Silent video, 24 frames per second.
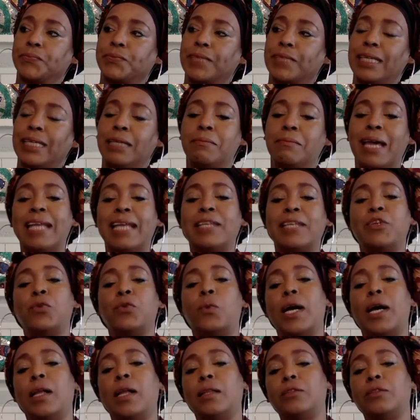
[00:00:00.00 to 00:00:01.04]

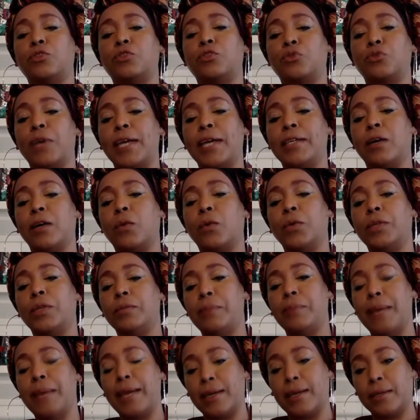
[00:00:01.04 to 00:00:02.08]
Emmanuel Dread
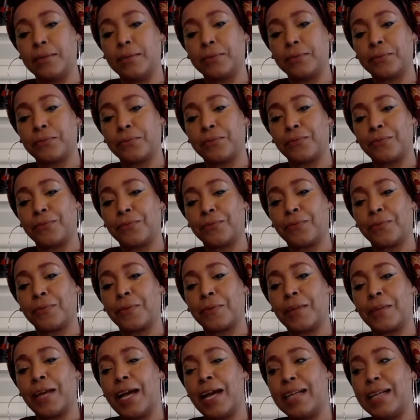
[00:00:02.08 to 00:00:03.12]
Wilmer.
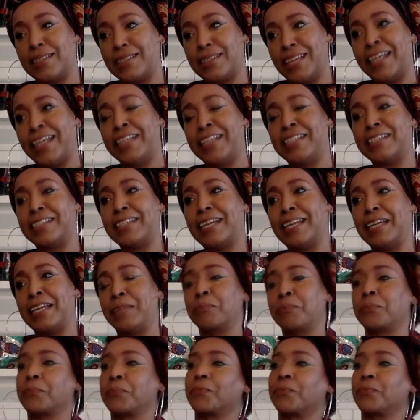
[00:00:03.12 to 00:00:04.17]
I say his
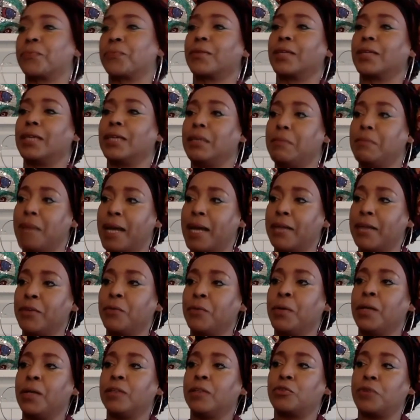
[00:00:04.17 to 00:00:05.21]
name,
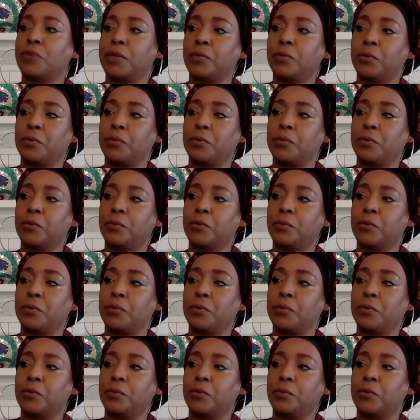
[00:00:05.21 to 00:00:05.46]
Emmanuel Dread